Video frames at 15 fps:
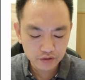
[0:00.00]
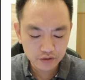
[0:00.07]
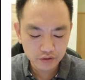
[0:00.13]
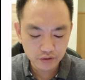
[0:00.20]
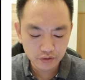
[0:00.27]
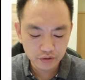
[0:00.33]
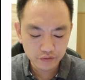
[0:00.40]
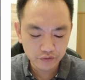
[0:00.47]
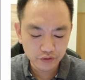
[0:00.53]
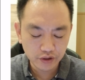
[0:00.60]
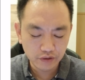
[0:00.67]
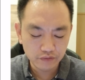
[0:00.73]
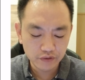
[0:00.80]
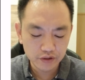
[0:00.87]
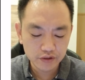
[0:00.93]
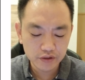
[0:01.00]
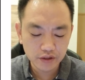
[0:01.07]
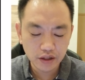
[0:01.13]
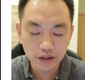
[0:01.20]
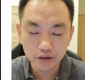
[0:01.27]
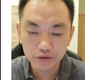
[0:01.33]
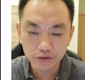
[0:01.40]
So if you convert
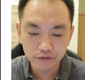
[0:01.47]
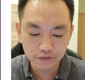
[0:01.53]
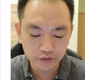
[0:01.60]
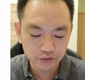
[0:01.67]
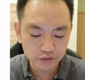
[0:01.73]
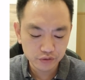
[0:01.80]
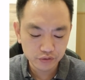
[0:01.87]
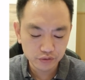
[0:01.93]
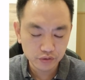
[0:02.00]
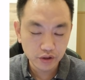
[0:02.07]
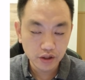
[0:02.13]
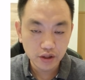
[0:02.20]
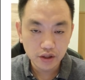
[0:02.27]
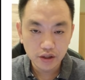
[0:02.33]
9 out of 4 to